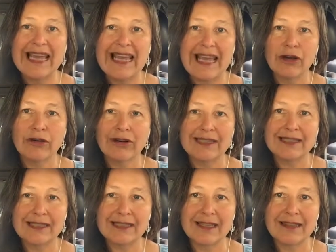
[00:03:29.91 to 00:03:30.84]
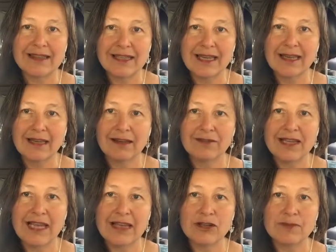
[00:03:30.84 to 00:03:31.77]
increases the thickening of
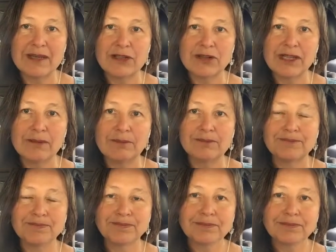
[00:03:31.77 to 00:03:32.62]
the endometrium.